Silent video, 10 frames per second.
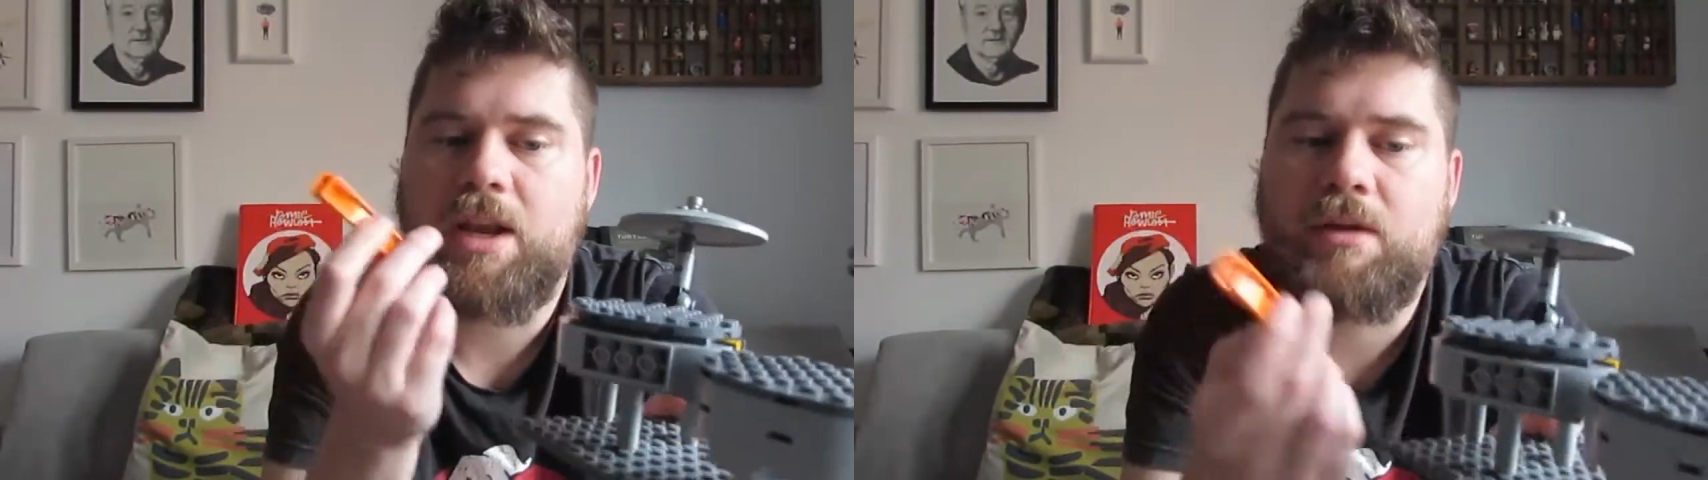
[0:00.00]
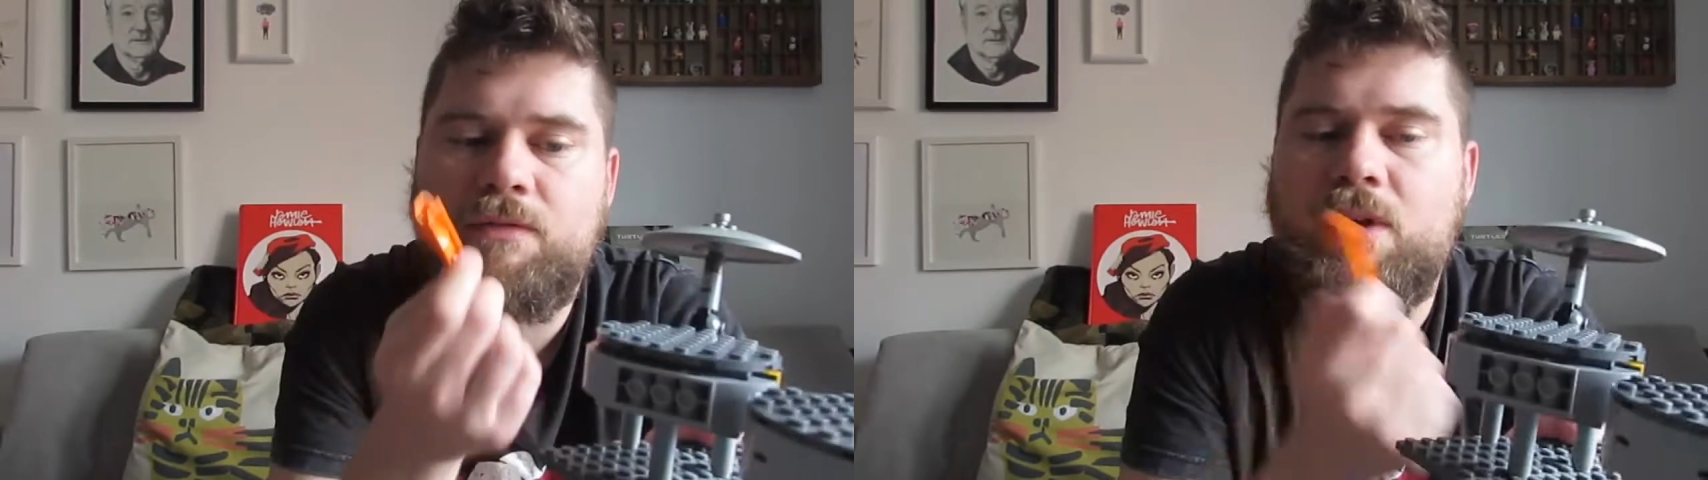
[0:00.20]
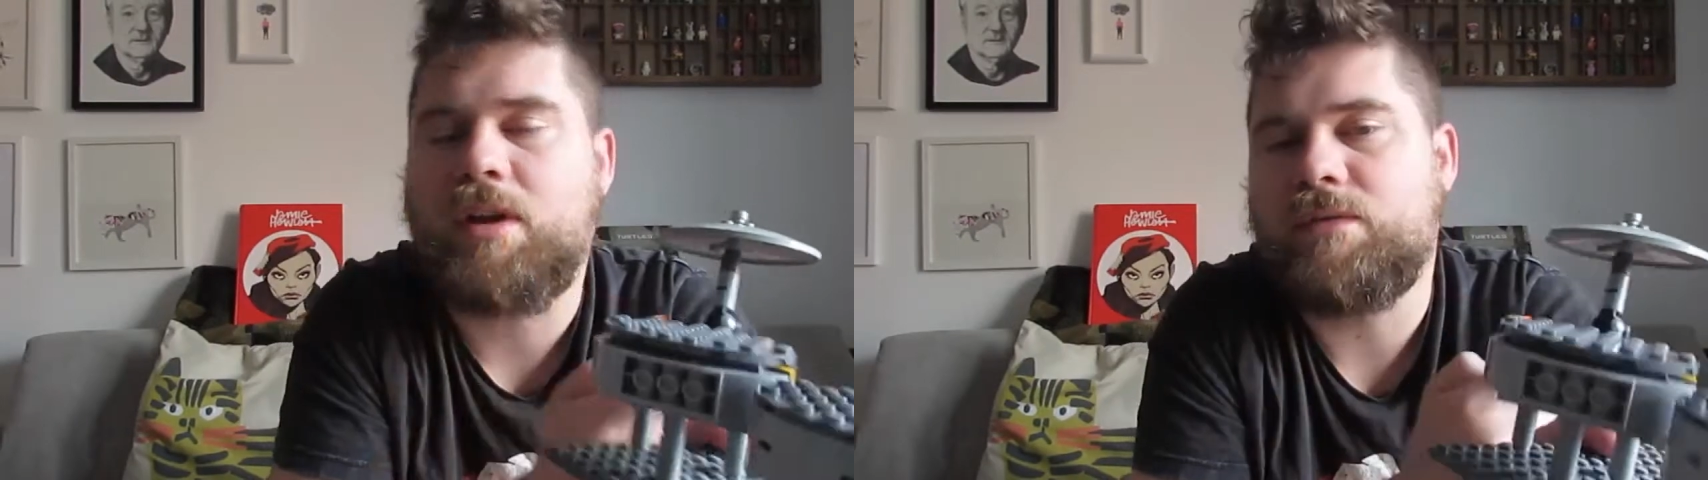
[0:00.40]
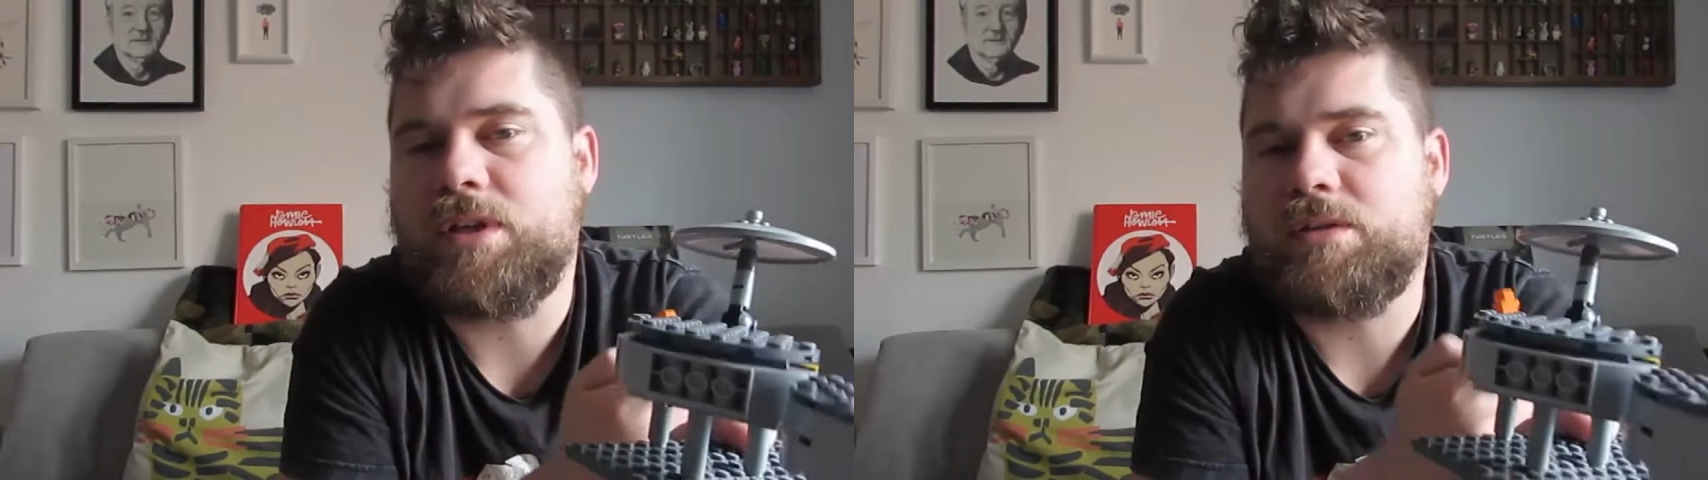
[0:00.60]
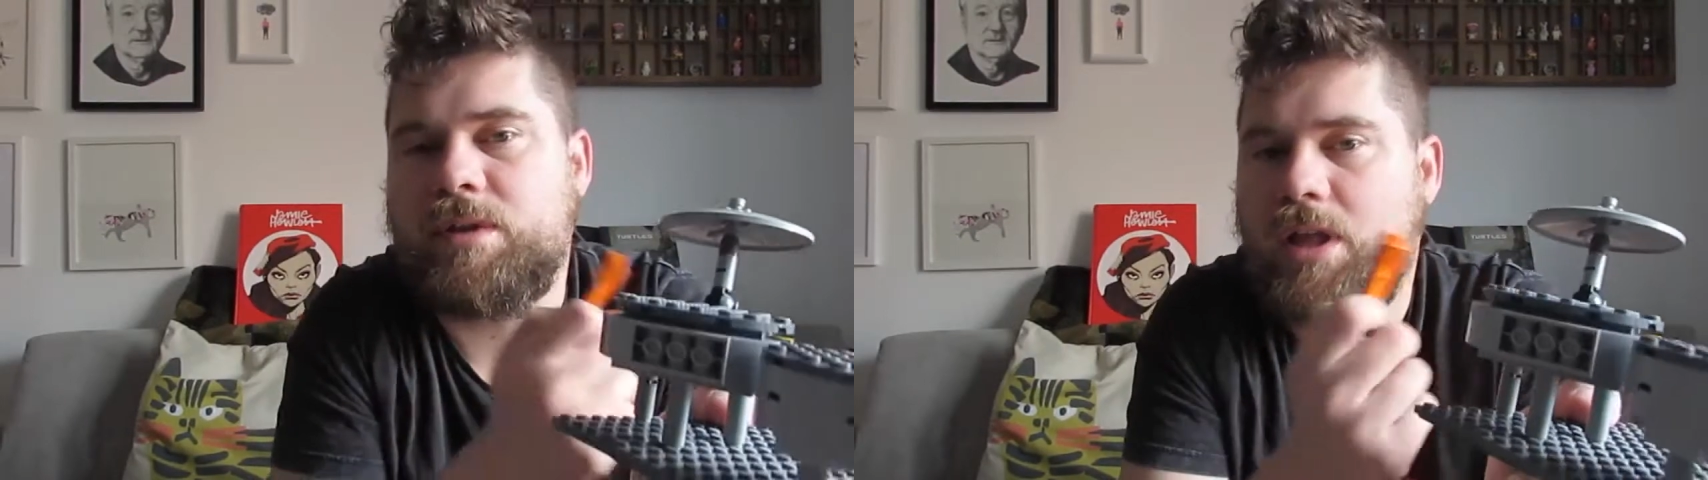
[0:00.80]
Now if you have
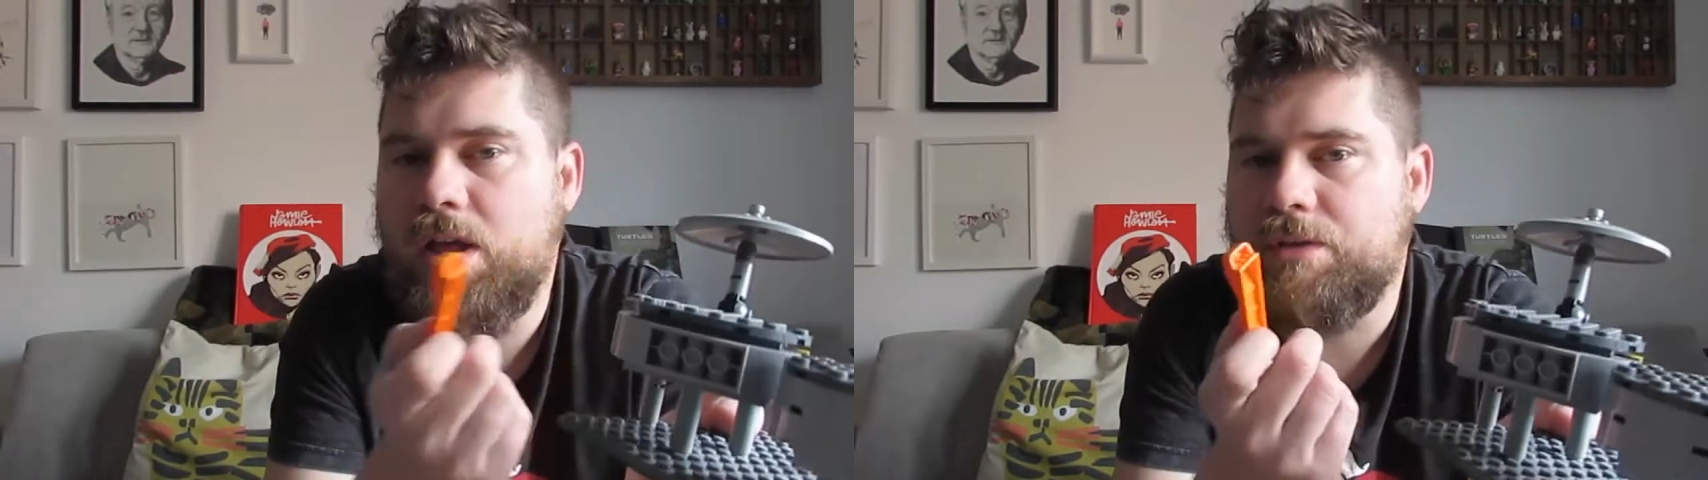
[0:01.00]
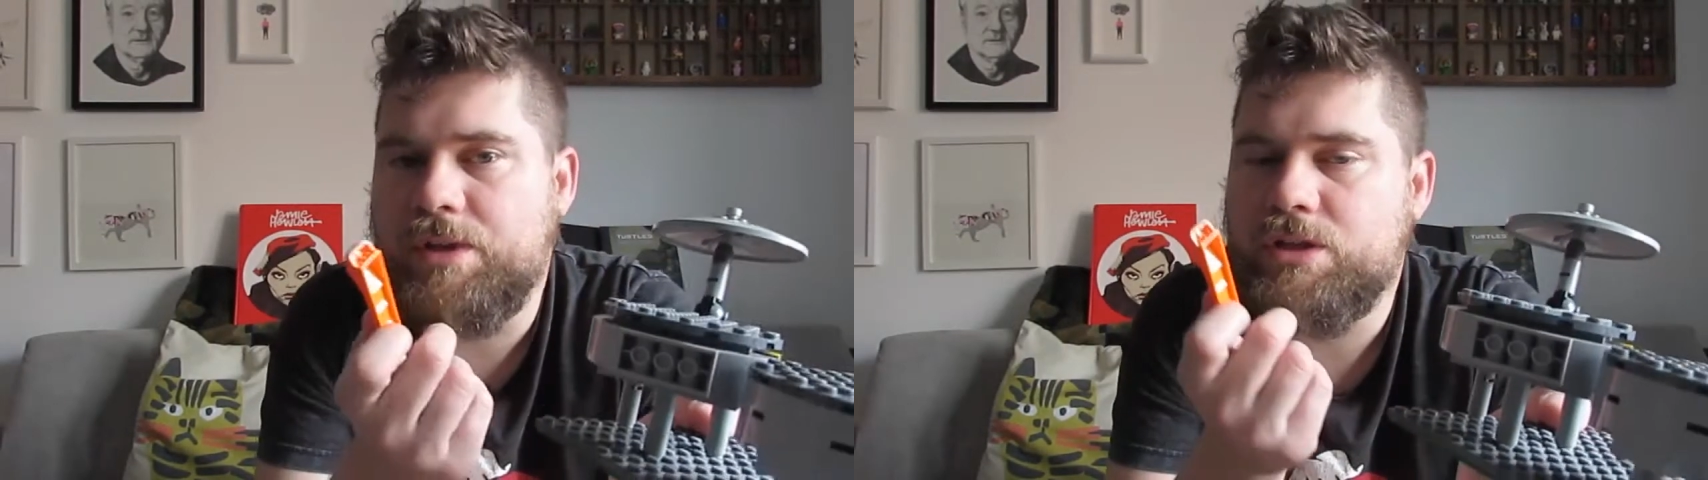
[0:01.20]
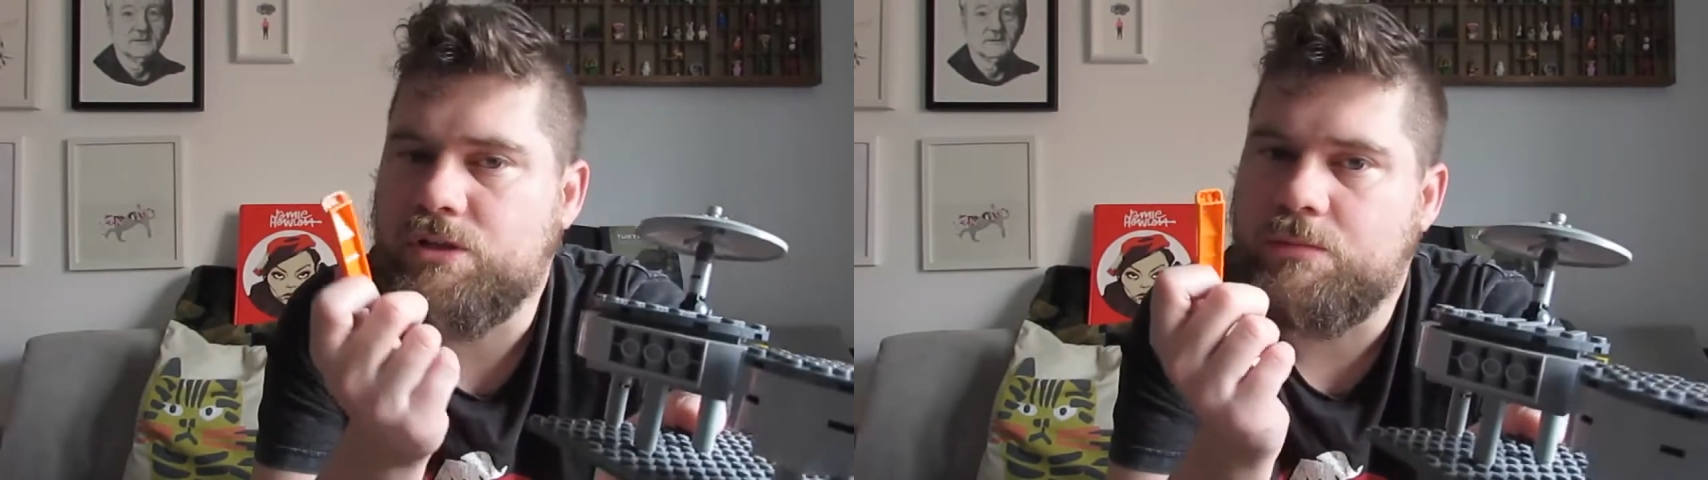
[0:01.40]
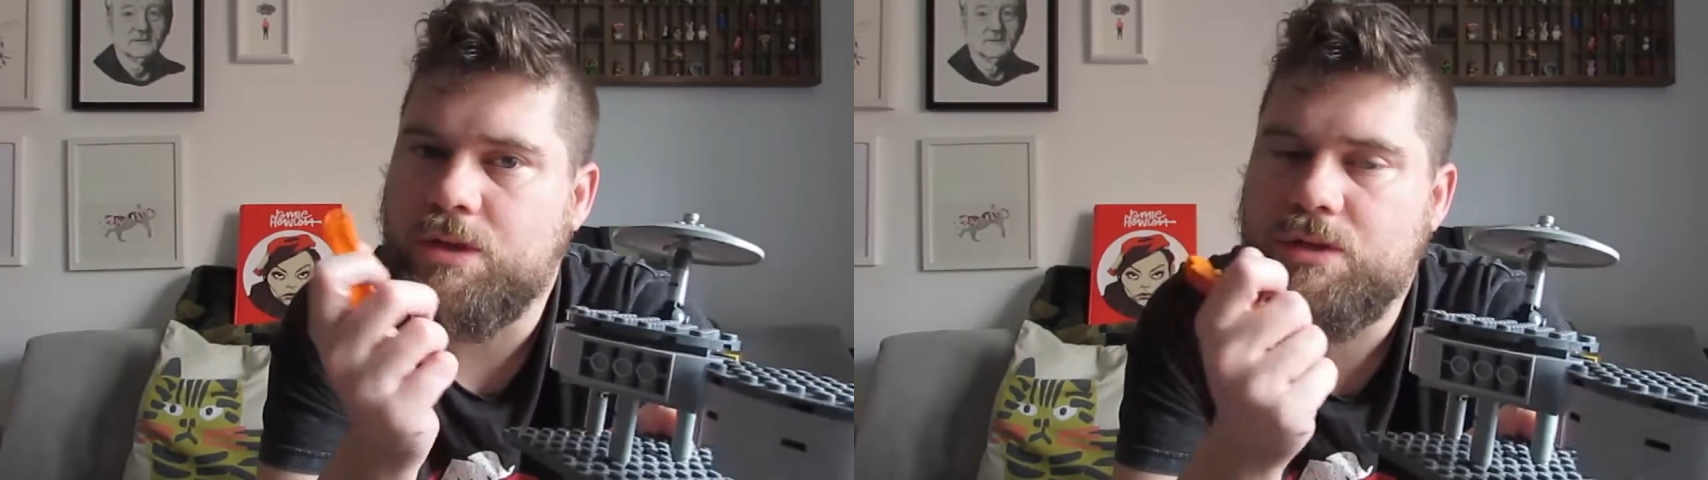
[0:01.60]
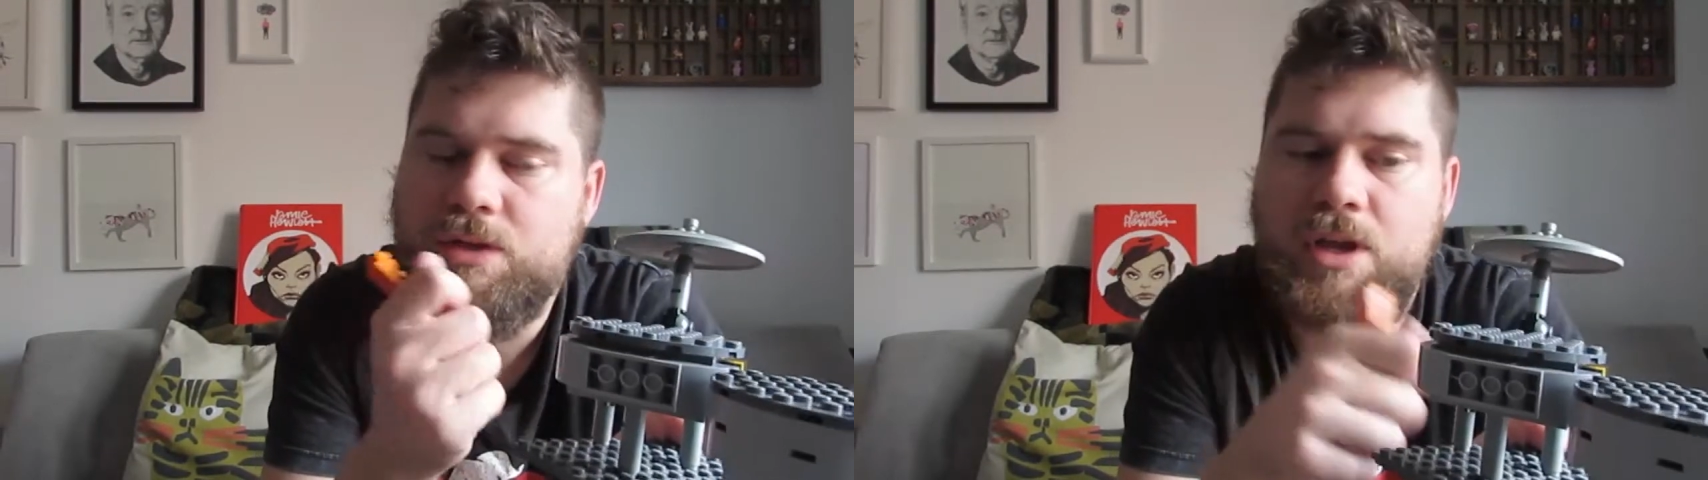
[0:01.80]
this with other
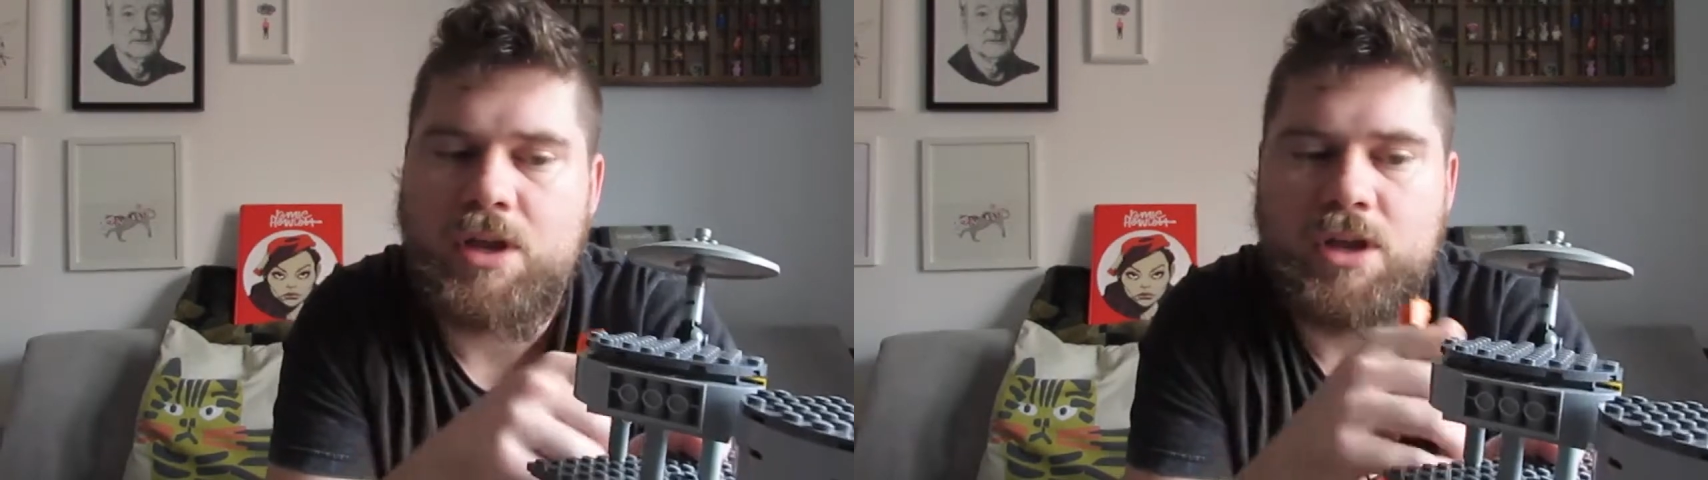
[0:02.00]
instruments,